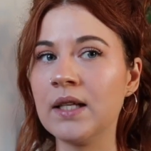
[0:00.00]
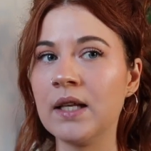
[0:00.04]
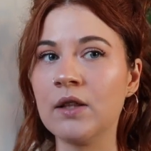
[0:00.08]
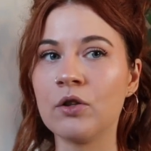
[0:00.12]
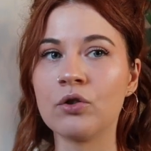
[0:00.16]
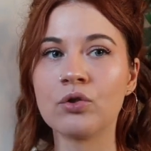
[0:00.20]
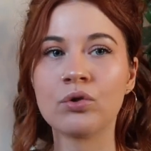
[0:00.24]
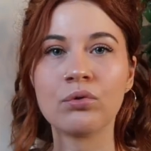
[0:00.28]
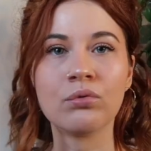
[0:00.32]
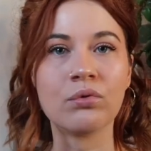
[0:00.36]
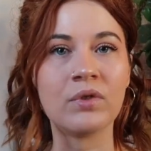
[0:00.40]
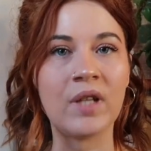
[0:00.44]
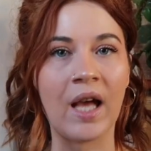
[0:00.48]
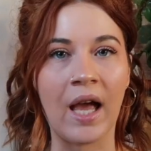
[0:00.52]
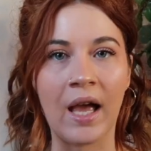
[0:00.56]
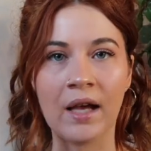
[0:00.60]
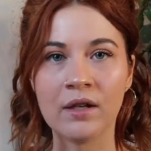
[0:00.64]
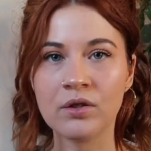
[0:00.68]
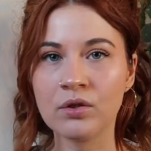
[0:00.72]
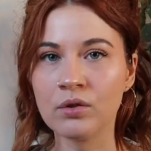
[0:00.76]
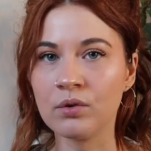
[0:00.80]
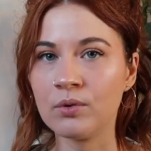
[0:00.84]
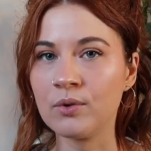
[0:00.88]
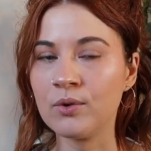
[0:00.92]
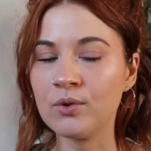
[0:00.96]
Like there's no
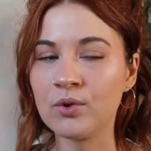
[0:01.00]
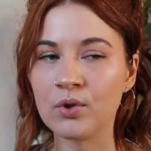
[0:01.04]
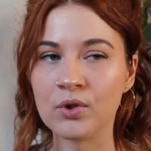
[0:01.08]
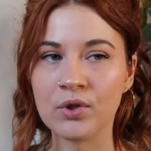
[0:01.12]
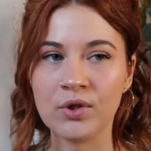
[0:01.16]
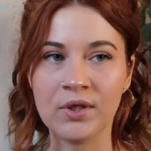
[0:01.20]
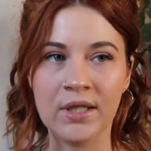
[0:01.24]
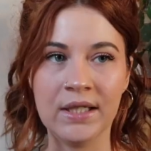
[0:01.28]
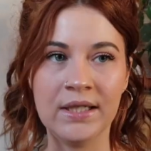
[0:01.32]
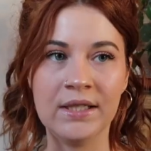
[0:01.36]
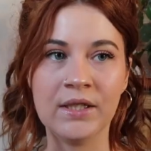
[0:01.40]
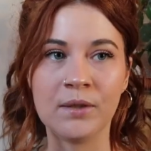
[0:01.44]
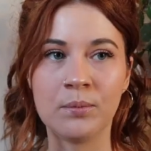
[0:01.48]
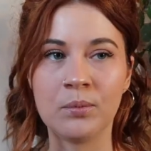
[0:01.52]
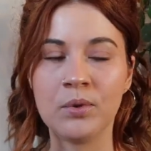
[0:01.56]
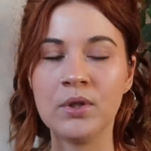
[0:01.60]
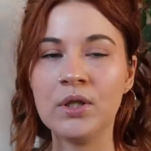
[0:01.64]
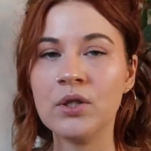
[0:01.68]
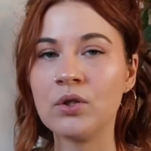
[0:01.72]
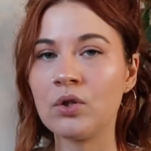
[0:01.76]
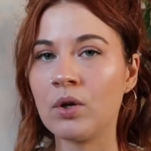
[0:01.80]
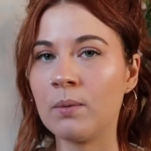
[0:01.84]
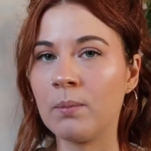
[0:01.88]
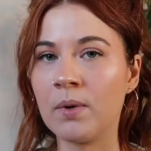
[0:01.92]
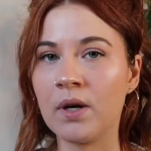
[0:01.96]
Tesco's or
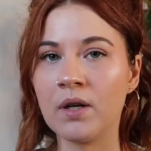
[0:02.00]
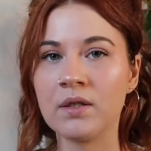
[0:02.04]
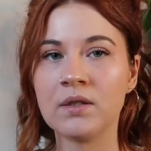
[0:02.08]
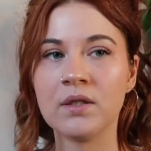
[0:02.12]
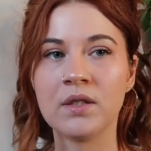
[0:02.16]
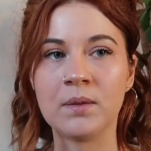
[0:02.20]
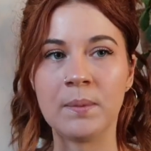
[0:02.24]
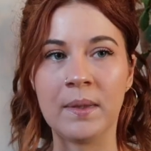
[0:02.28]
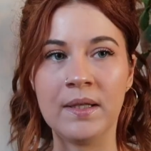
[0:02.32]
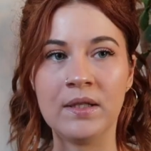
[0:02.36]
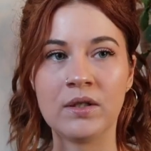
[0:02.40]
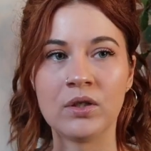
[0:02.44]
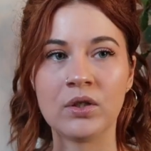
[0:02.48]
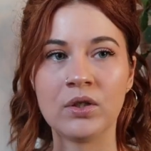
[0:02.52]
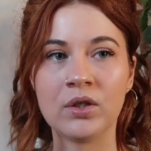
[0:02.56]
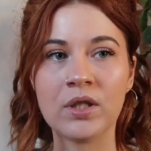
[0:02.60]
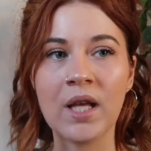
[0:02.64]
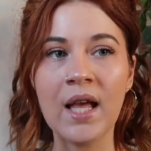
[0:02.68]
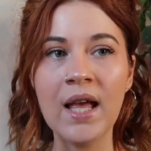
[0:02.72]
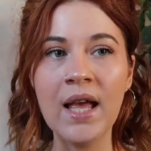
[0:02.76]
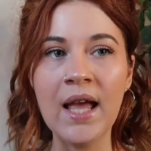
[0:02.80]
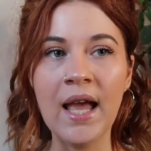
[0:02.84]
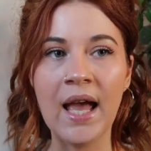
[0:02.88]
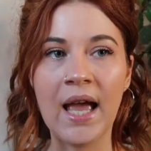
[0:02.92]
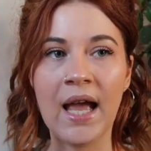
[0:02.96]
Sainsbury's or Marks and Spencer's,
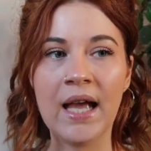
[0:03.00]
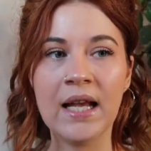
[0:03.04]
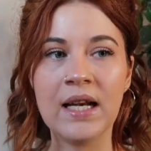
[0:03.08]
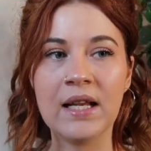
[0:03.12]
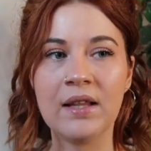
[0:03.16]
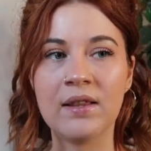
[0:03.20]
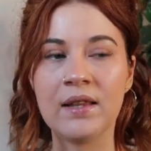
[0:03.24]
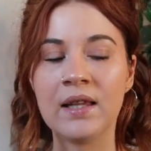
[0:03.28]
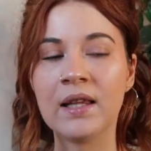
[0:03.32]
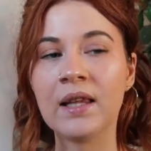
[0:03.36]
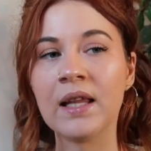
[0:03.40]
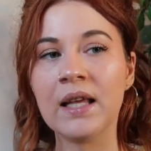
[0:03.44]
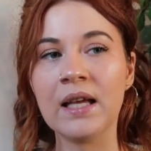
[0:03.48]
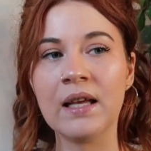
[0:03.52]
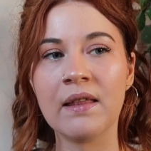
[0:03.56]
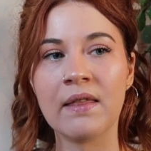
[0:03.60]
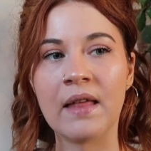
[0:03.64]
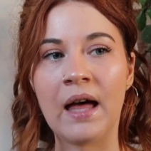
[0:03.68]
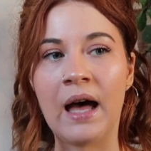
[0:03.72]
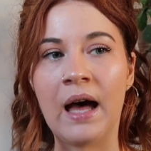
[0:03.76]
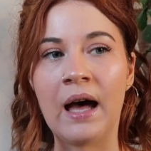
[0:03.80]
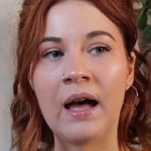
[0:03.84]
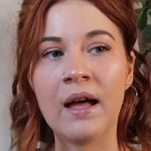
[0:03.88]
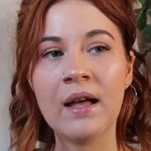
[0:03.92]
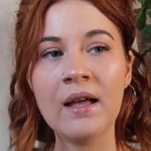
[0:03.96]
anything like
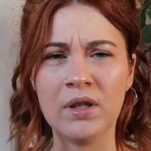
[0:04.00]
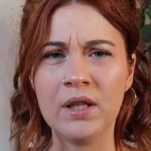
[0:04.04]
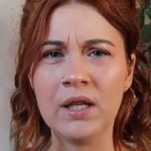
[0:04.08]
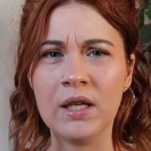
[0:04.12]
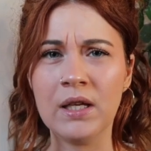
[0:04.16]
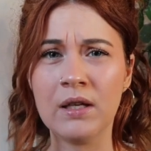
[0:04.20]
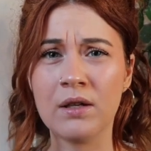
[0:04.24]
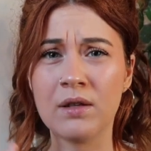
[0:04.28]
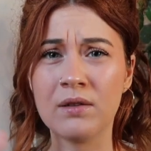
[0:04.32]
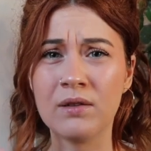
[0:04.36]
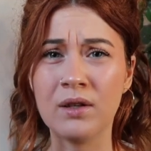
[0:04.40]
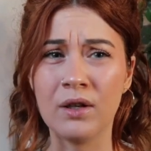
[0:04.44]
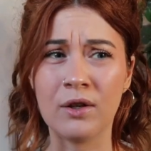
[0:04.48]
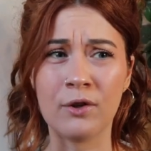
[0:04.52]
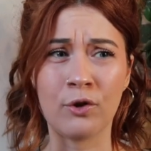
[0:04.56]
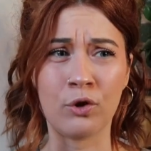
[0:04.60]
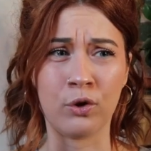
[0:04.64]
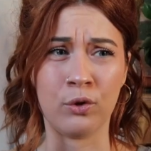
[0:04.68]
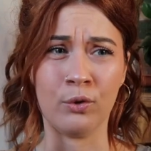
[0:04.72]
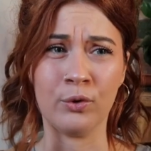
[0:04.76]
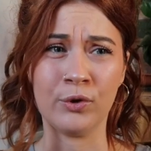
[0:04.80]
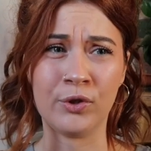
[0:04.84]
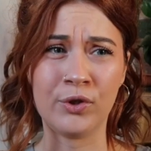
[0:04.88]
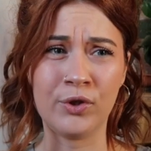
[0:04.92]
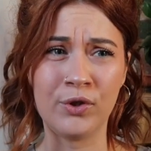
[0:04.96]
that really
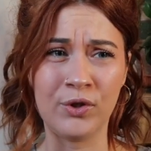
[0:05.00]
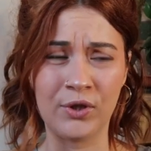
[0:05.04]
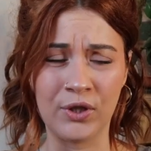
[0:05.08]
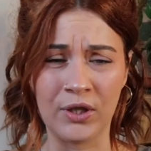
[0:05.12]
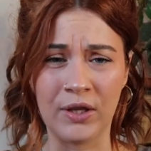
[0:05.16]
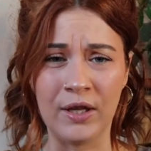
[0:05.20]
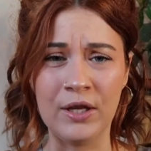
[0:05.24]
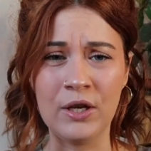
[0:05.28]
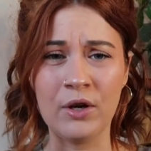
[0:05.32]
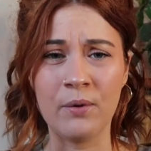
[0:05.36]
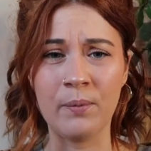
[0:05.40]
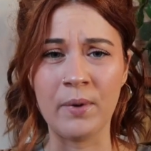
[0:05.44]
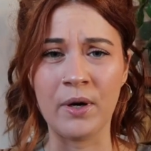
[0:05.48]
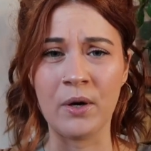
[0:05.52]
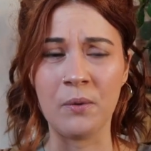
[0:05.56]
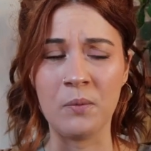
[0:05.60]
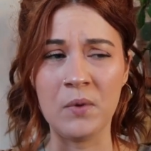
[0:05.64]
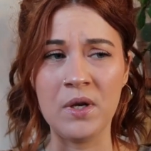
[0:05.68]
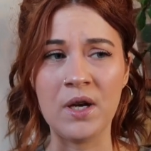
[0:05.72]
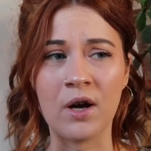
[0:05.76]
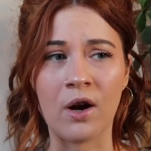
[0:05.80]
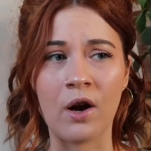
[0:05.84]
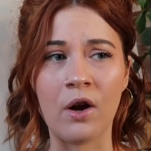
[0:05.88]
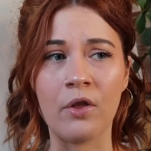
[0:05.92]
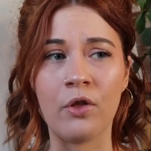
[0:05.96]
close to like where
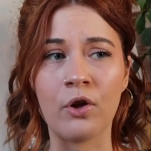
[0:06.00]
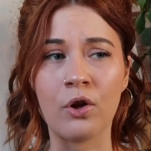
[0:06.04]
we are.